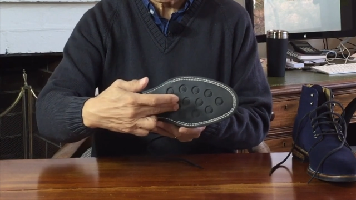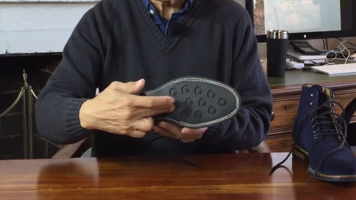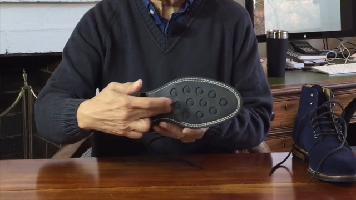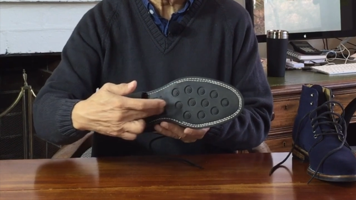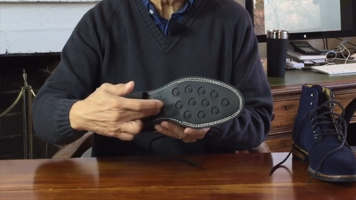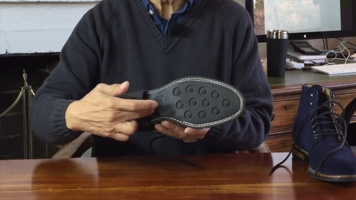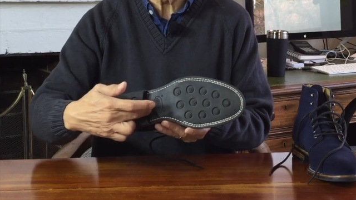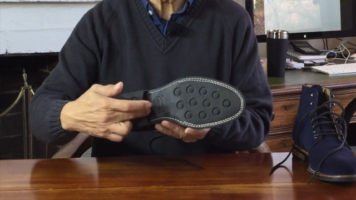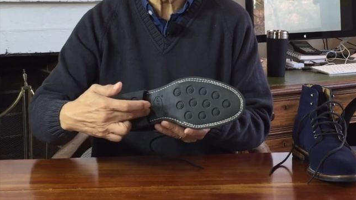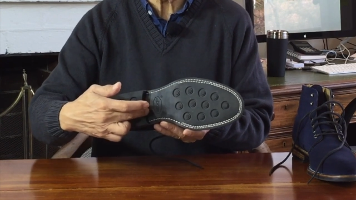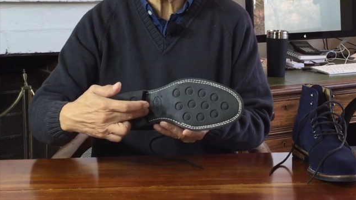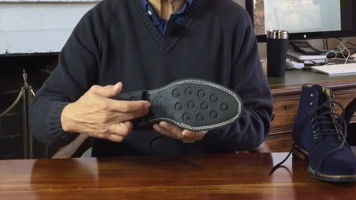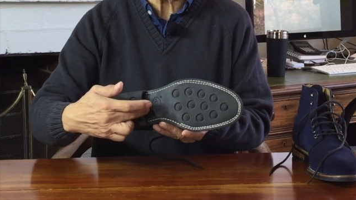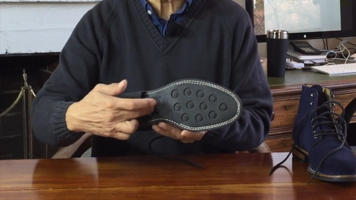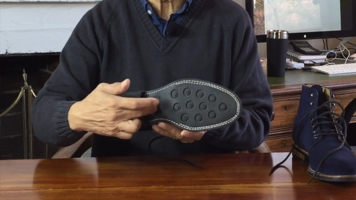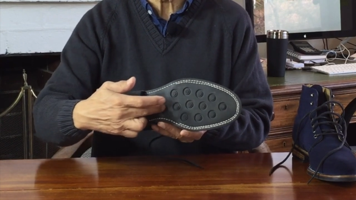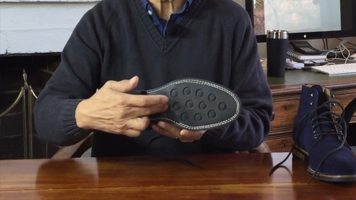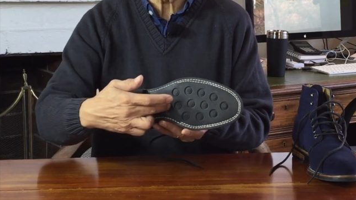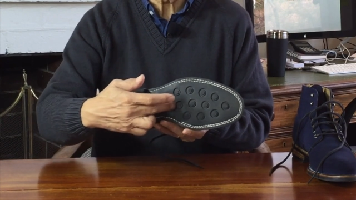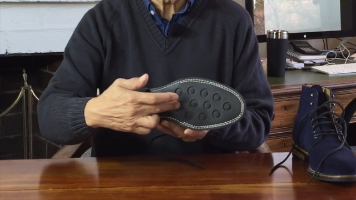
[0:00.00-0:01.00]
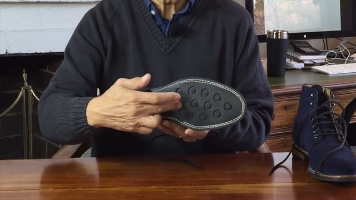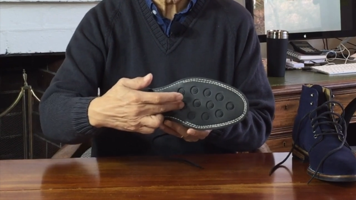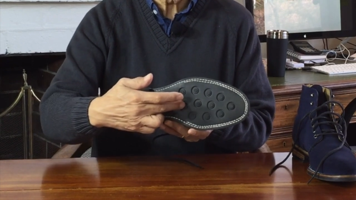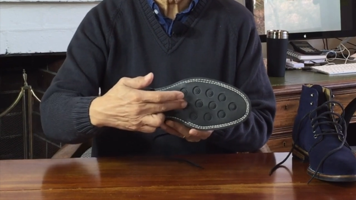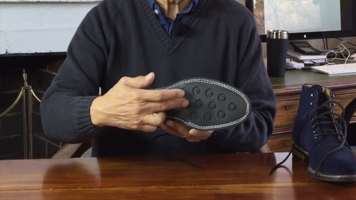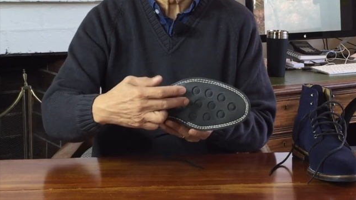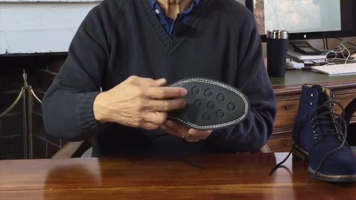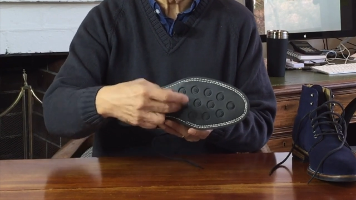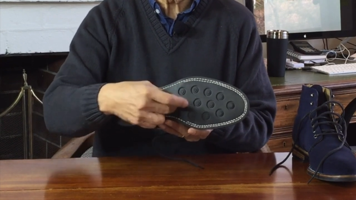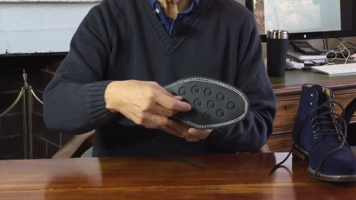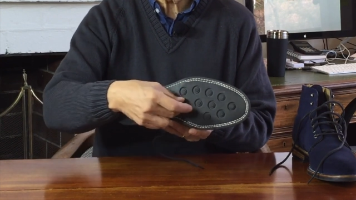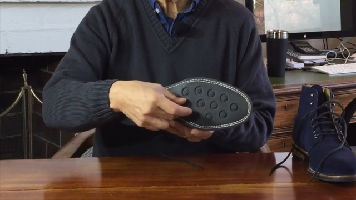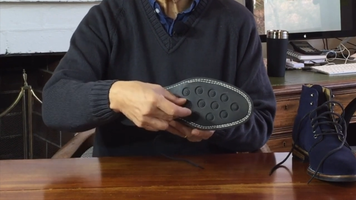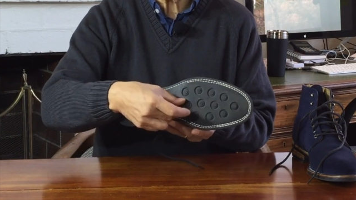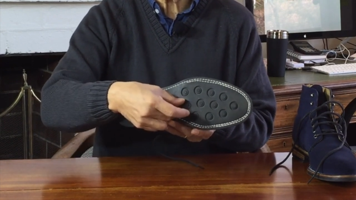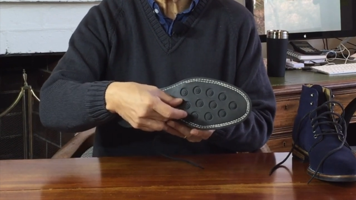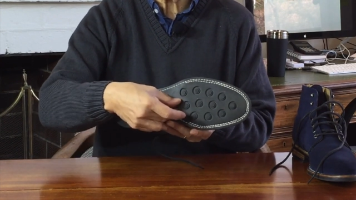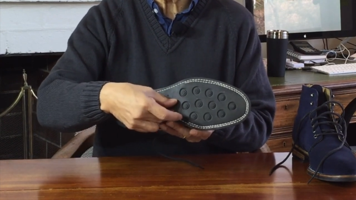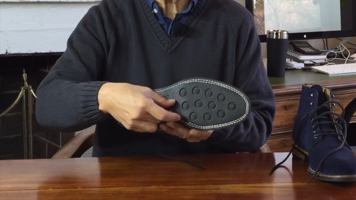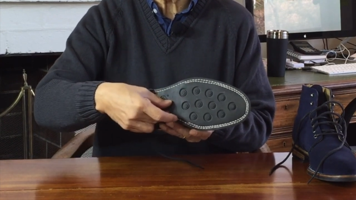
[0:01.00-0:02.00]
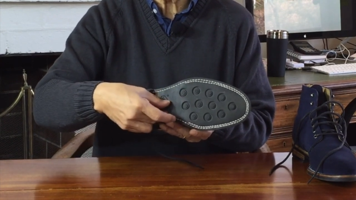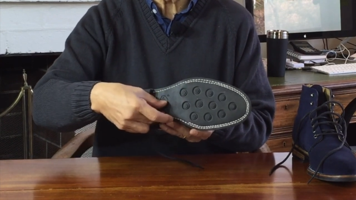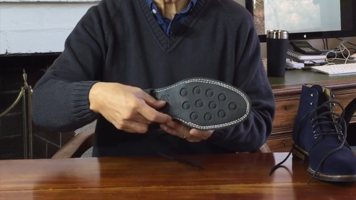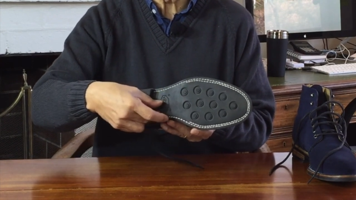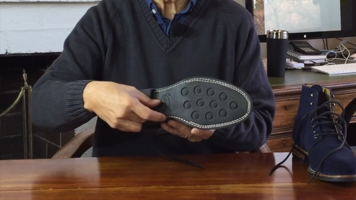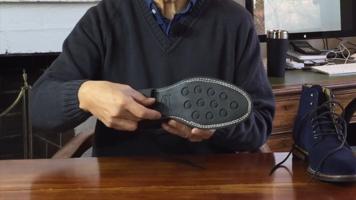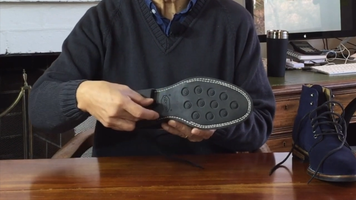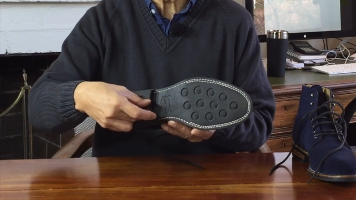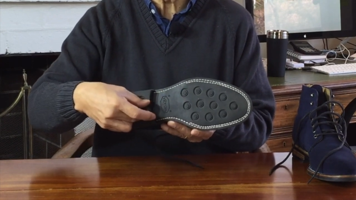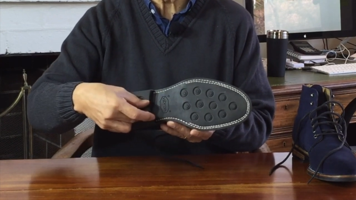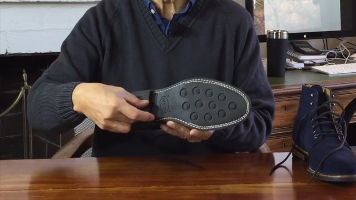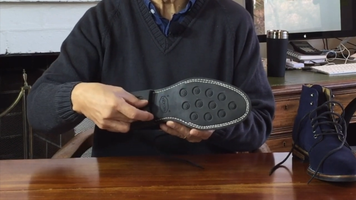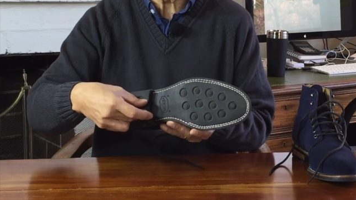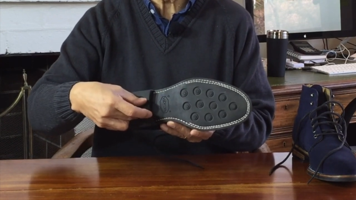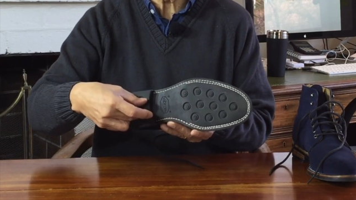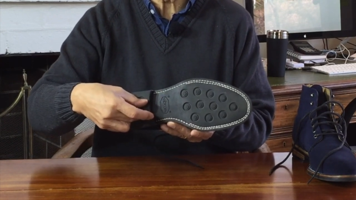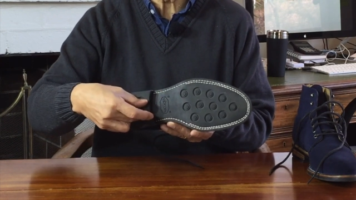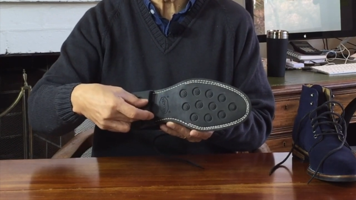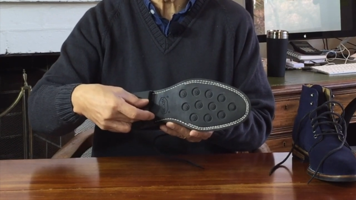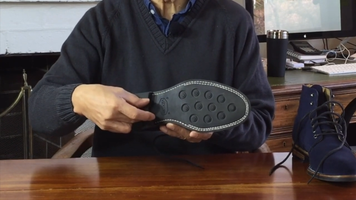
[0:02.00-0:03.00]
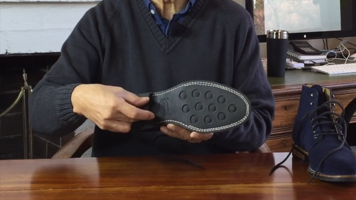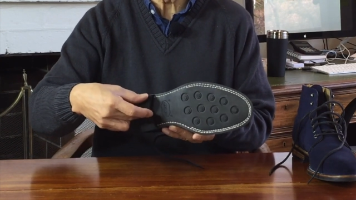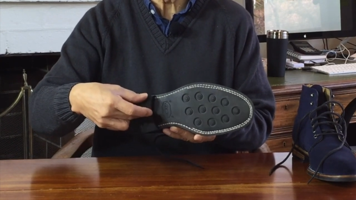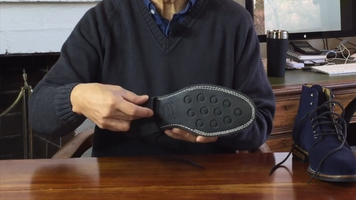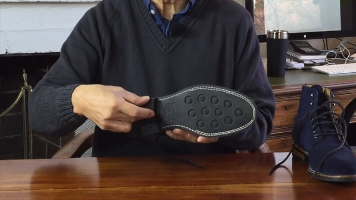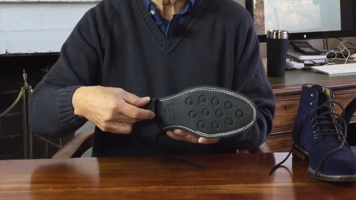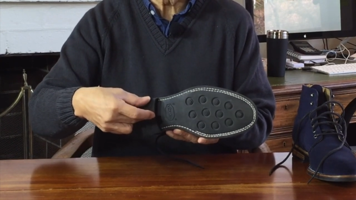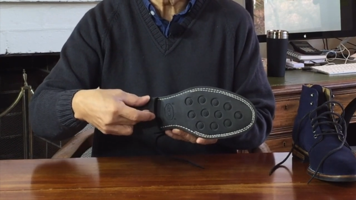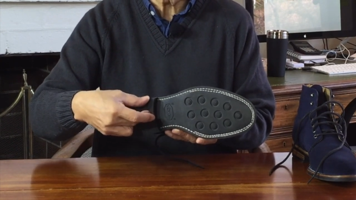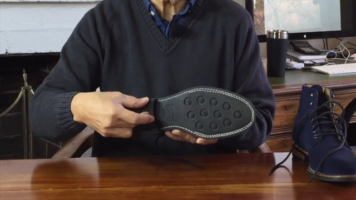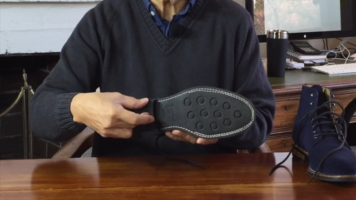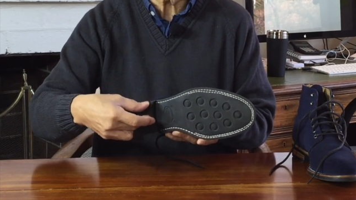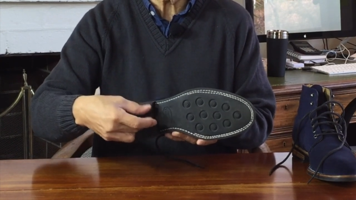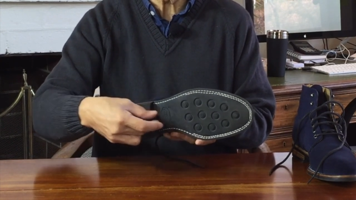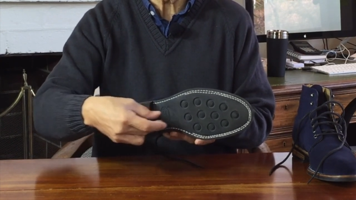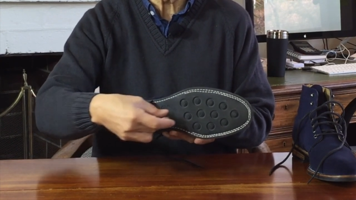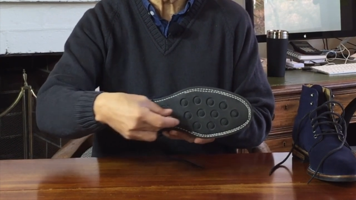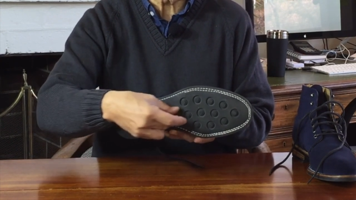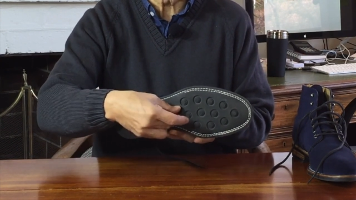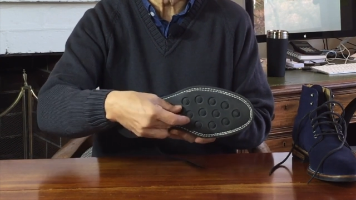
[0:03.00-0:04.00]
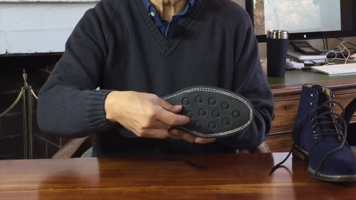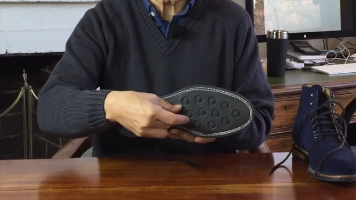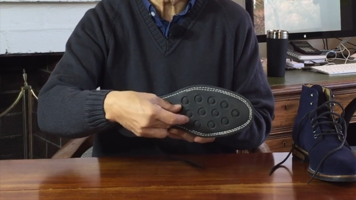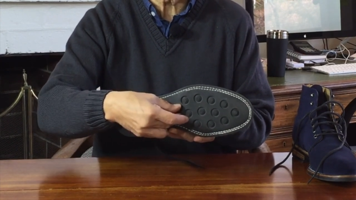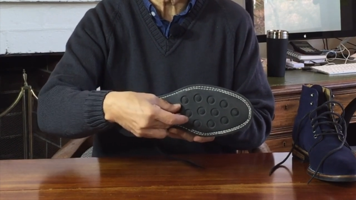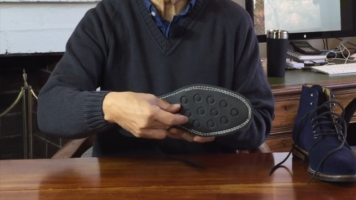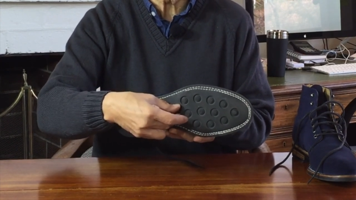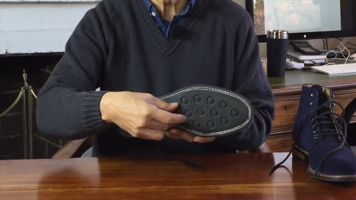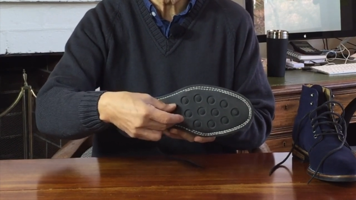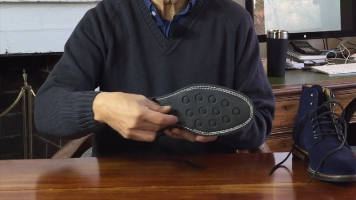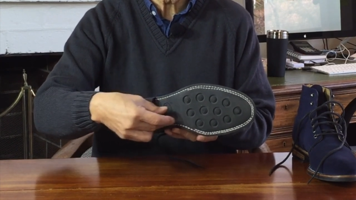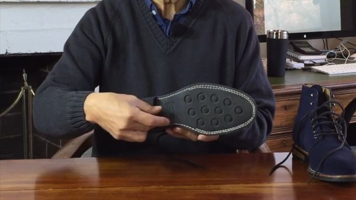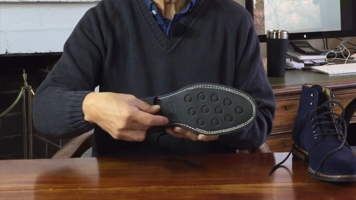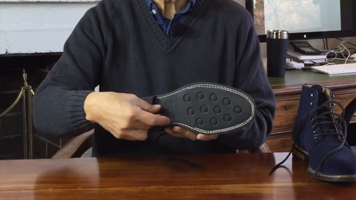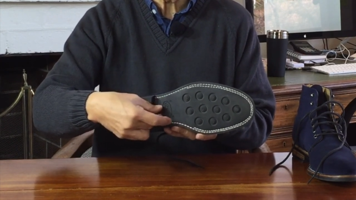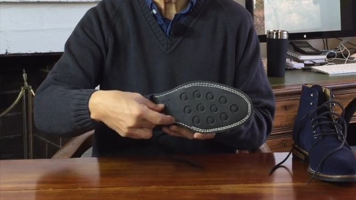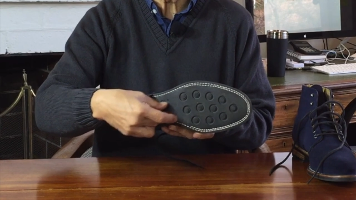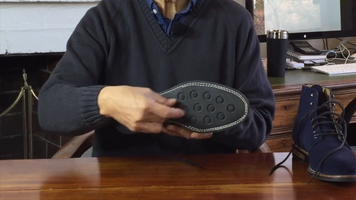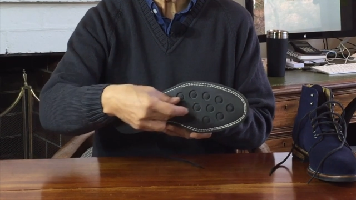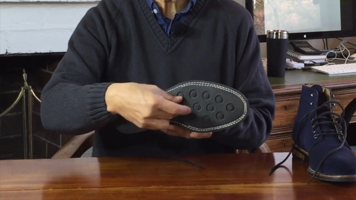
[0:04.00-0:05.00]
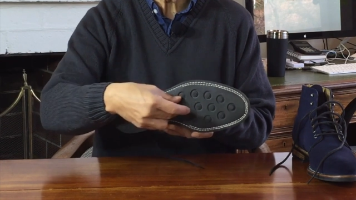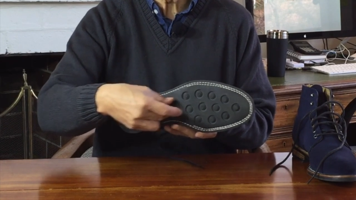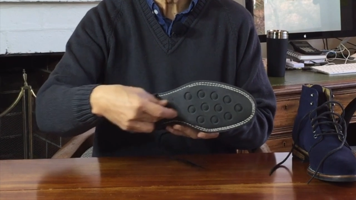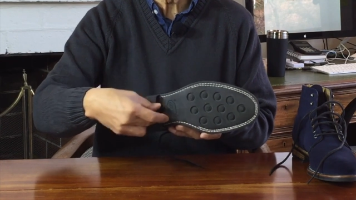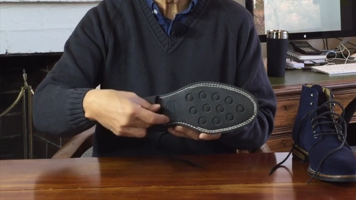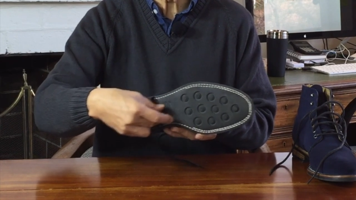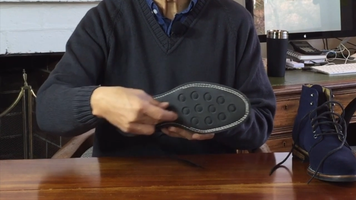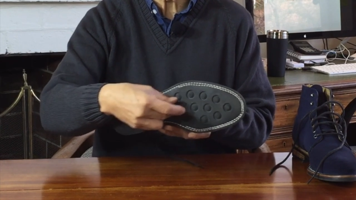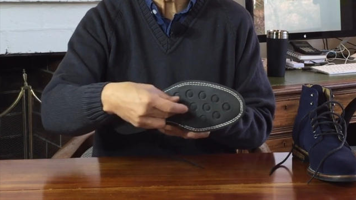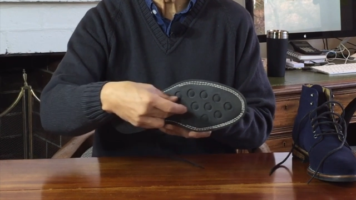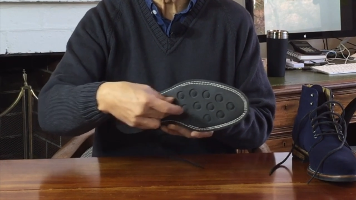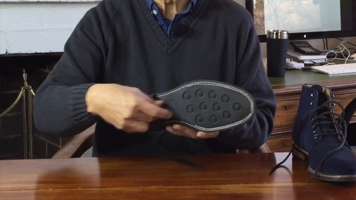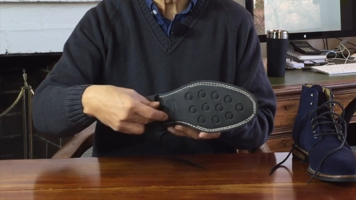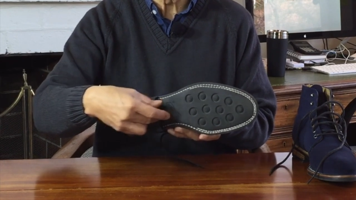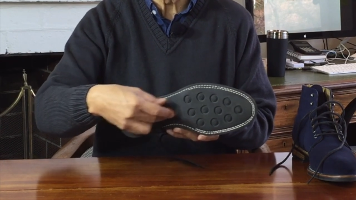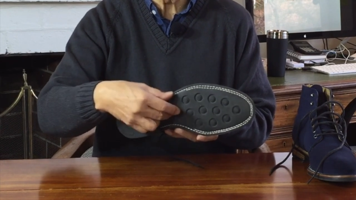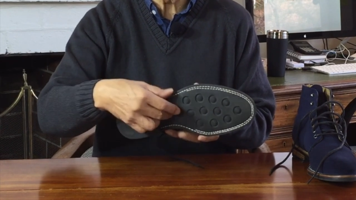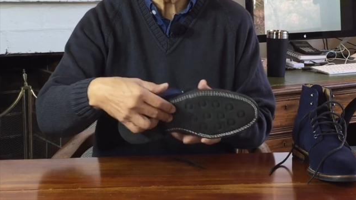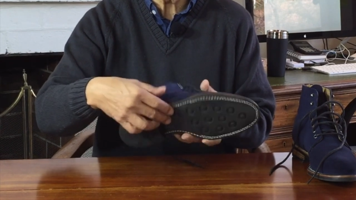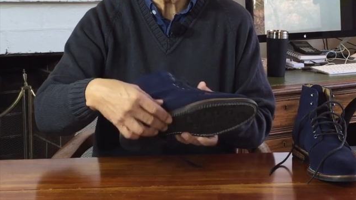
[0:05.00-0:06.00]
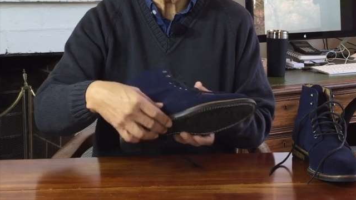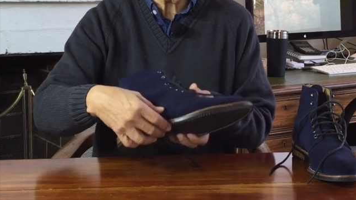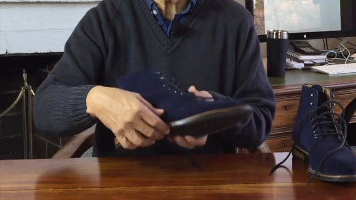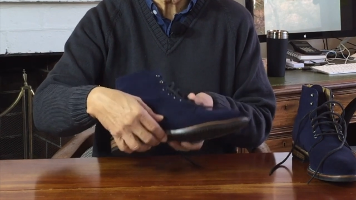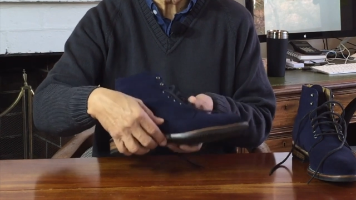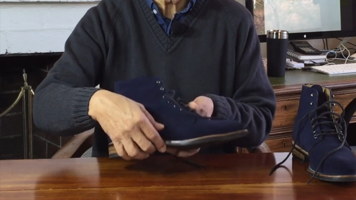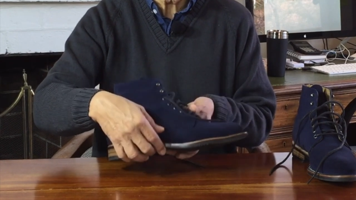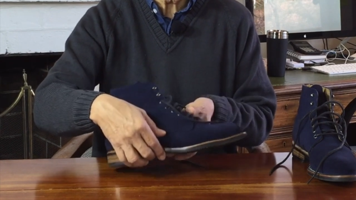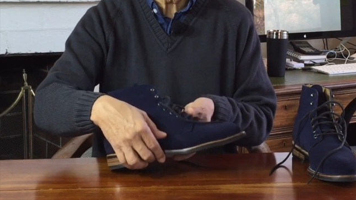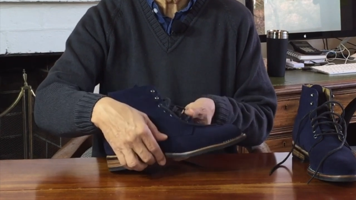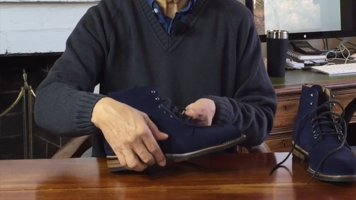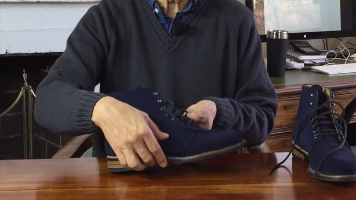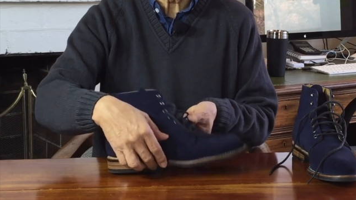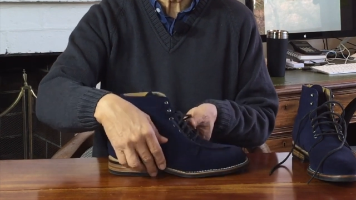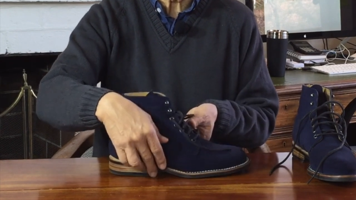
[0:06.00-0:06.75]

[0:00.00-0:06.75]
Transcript: No face is visible, so there are no lips to read.